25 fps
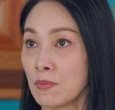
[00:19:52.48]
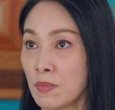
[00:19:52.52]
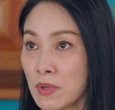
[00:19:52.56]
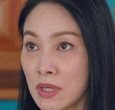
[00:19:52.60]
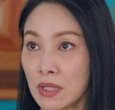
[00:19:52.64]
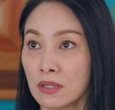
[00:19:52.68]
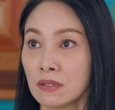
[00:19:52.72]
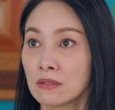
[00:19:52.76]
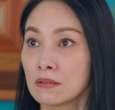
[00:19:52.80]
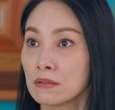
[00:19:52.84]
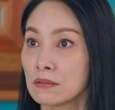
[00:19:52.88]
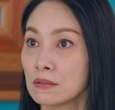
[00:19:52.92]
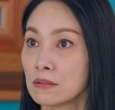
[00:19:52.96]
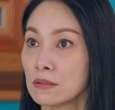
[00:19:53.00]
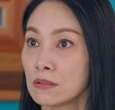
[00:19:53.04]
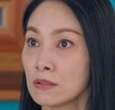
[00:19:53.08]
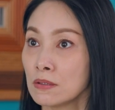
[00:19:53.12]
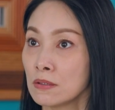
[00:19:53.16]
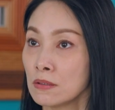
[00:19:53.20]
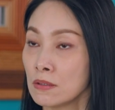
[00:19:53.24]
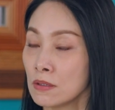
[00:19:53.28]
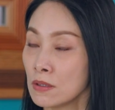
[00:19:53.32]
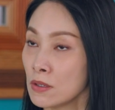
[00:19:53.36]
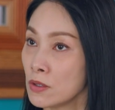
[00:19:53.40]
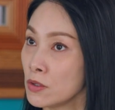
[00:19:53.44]
Damien,
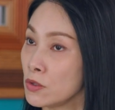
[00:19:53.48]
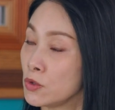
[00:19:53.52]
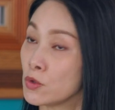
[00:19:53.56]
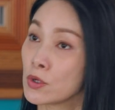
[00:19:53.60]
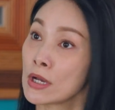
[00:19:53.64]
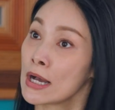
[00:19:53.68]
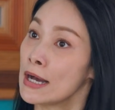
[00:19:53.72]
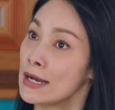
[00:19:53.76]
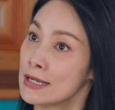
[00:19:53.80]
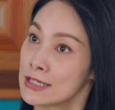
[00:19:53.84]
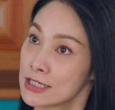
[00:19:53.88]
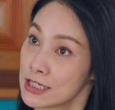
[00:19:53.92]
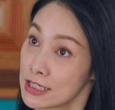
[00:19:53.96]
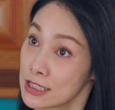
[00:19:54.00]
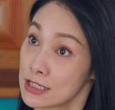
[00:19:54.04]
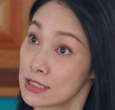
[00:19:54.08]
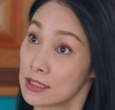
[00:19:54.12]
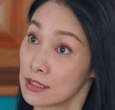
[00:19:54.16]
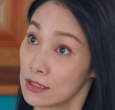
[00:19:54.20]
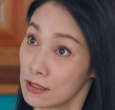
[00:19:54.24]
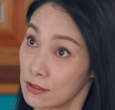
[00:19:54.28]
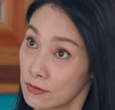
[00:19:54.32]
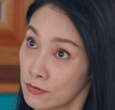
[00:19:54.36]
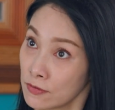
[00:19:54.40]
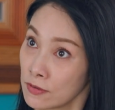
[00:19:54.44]
you can't just
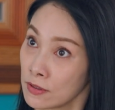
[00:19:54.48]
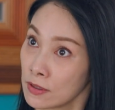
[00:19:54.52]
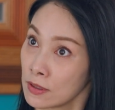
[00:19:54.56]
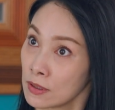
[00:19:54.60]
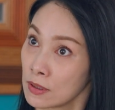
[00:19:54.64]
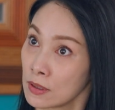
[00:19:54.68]
leave.